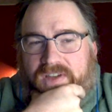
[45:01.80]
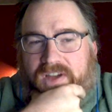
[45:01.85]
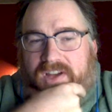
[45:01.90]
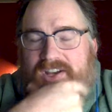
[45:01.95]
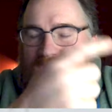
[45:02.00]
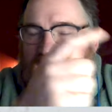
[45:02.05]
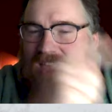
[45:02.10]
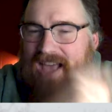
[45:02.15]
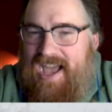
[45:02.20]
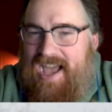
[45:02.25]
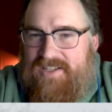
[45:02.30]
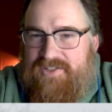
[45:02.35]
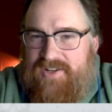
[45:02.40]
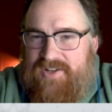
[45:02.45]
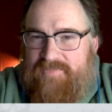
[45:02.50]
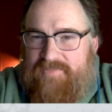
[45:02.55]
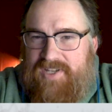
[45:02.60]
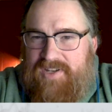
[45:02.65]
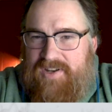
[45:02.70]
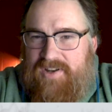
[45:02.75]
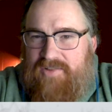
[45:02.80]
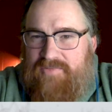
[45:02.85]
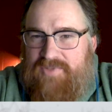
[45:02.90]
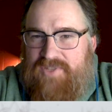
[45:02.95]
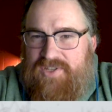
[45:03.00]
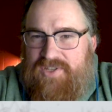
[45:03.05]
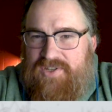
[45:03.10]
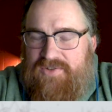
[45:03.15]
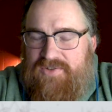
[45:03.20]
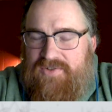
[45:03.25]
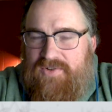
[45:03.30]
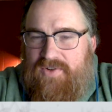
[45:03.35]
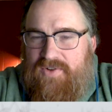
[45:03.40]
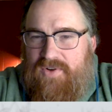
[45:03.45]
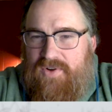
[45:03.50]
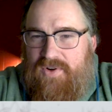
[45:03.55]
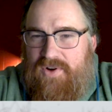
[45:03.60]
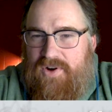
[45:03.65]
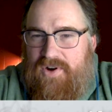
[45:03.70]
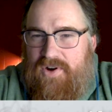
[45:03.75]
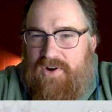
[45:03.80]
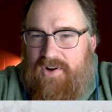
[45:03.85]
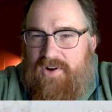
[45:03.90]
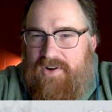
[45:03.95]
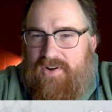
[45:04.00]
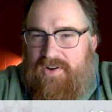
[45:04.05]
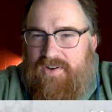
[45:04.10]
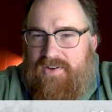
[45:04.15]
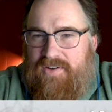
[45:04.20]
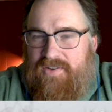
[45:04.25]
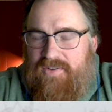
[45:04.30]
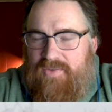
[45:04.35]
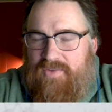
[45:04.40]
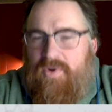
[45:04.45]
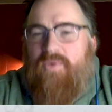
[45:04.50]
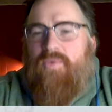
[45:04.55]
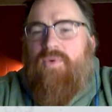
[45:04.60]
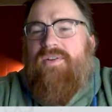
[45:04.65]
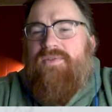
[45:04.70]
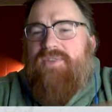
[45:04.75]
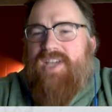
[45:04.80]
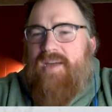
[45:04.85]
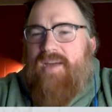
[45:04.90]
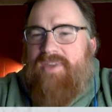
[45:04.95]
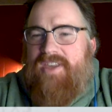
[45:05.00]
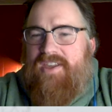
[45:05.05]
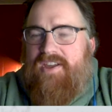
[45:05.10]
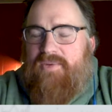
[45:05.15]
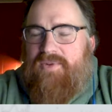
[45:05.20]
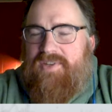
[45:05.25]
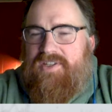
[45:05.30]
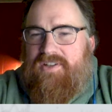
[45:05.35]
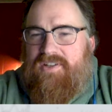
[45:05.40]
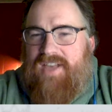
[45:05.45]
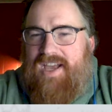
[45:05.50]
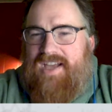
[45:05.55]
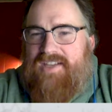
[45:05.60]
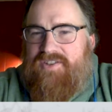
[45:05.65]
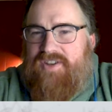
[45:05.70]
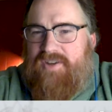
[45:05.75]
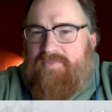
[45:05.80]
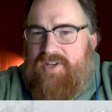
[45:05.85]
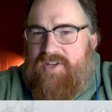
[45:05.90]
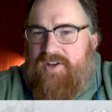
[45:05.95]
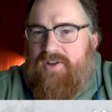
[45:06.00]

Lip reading: on your last trip to Nome too, or what time of year was your last trip to